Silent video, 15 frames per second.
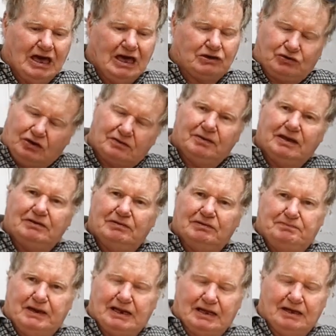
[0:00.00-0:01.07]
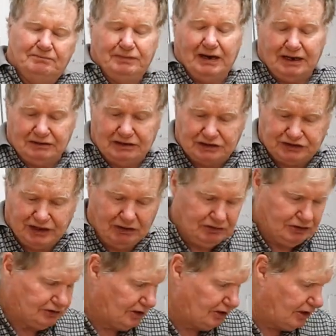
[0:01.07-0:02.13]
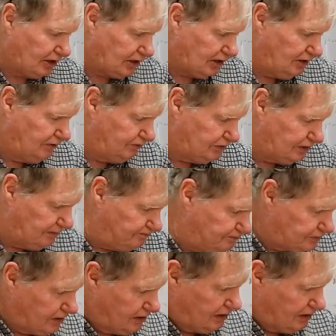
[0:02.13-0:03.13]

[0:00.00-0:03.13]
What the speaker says: It could have been a bit better, but that's how it is. I got to live with it.